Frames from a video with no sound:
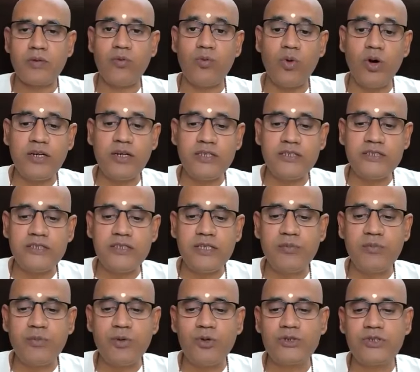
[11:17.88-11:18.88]
What is the
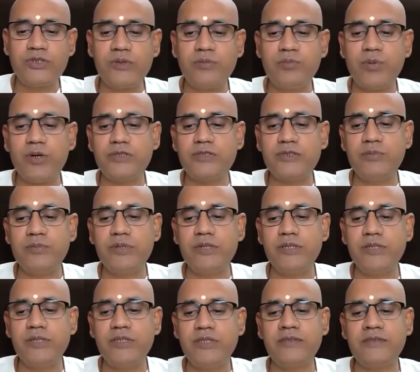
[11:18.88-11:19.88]
most
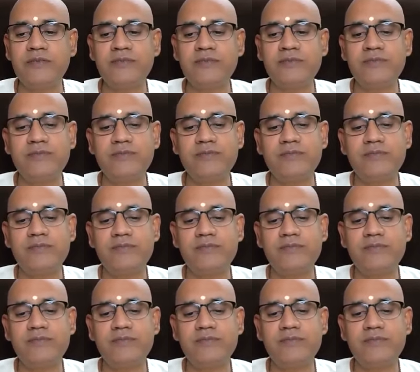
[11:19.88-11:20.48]
impossible thing?